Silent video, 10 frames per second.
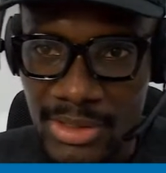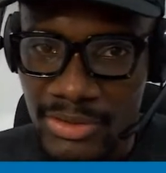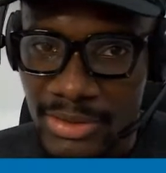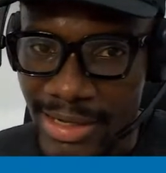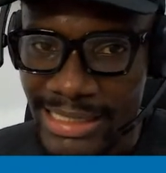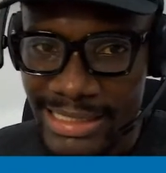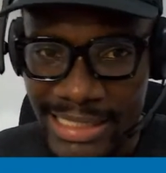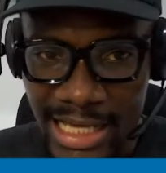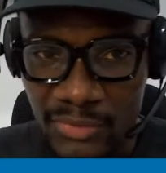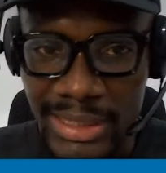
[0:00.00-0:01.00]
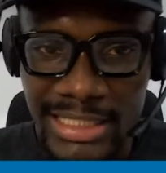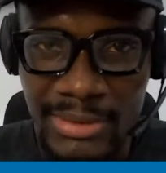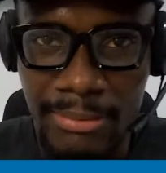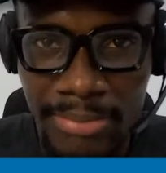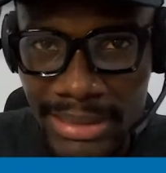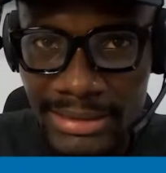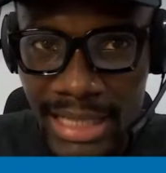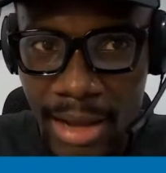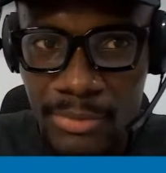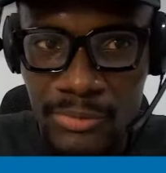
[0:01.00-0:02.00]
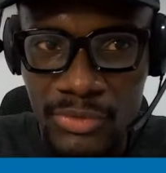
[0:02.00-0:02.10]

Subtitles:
So that's why it's the best time